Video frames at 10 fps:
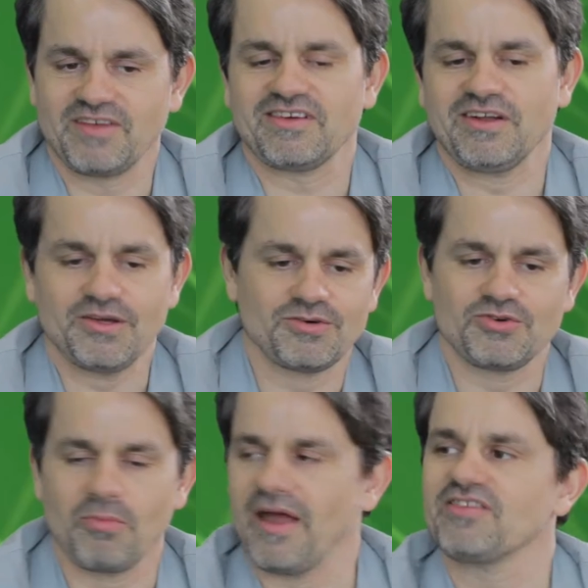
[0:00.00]
basically your
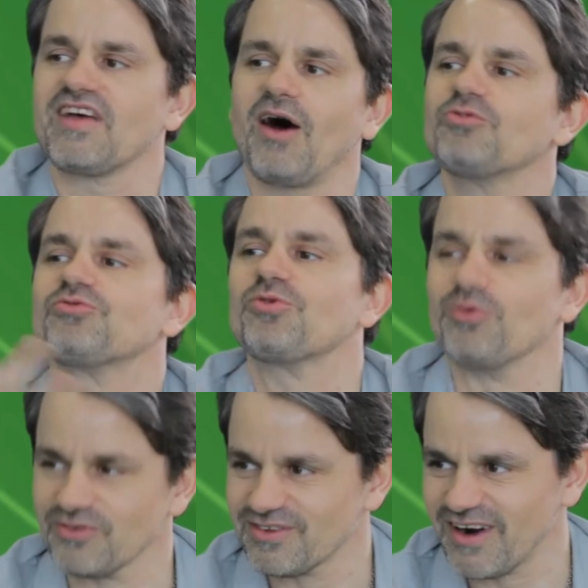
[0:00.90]
domain's house
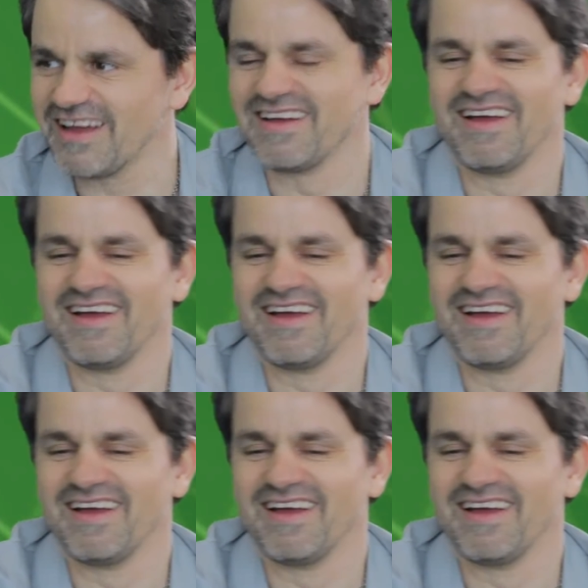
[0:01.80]
rules, right?